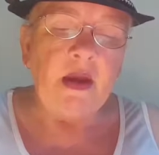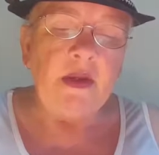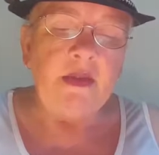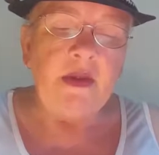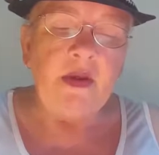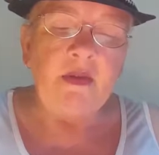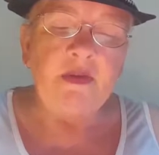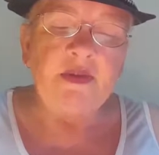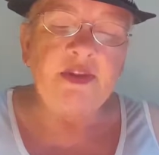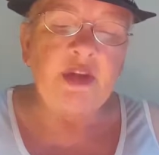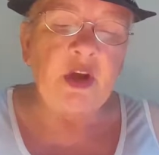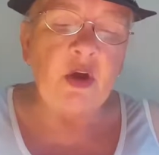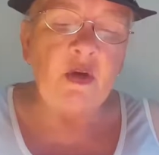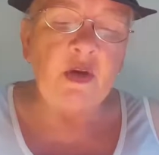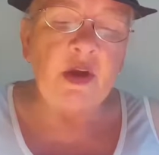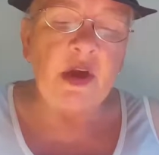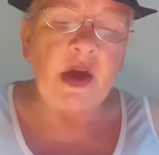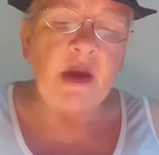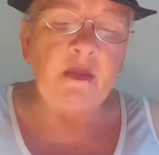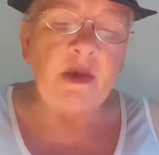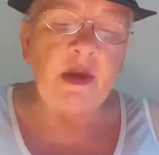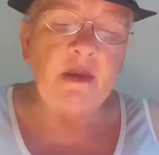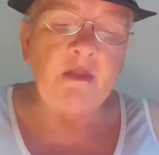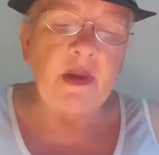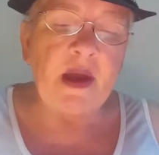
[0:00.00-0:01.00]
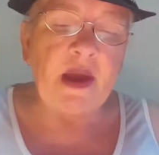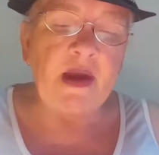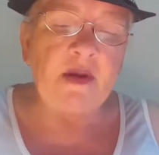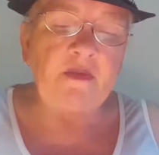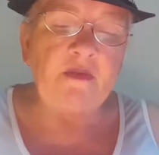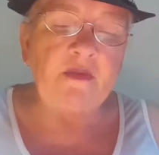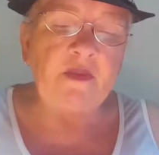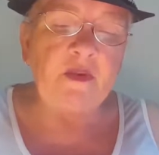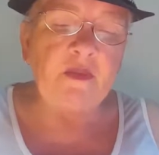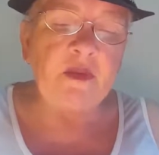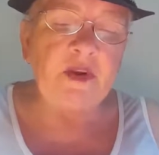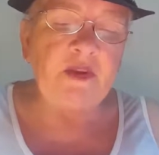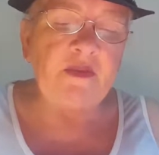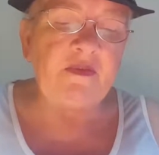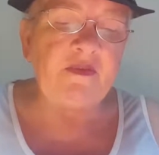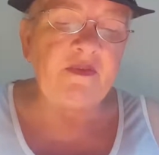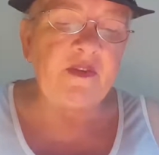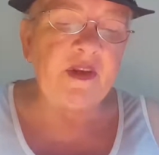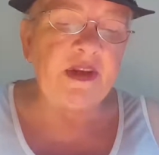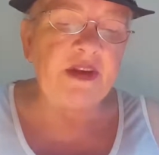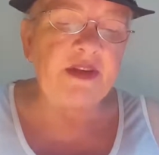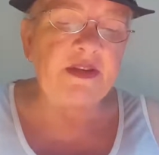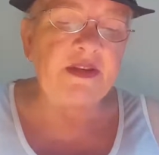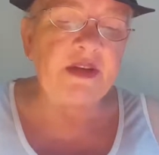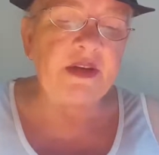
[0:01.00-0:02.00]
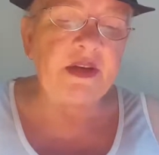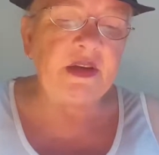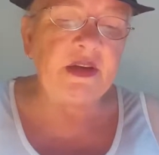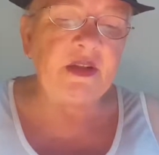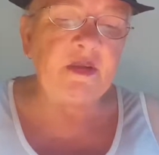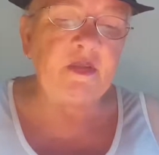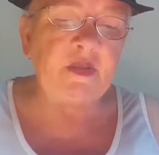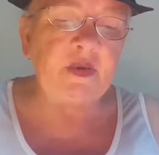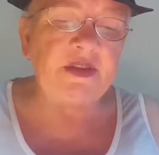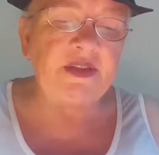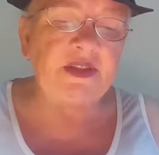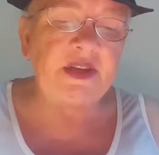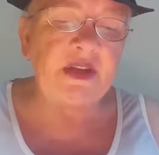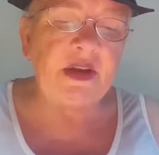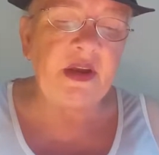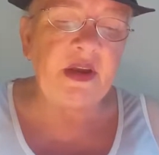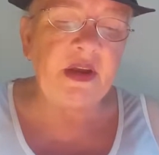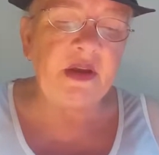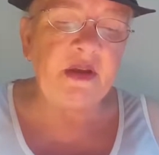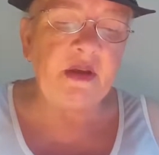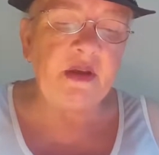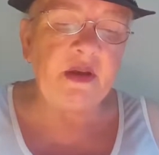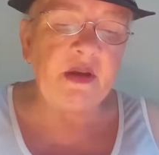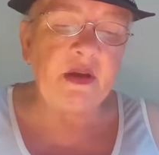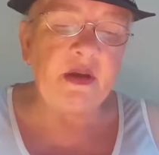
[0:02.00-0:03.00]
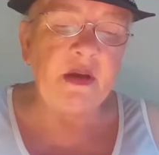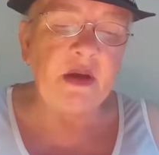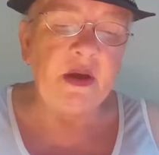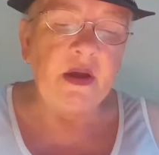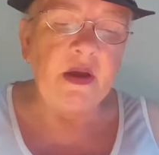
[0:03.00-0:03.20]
"There is no coming back from defeat in the Presidian.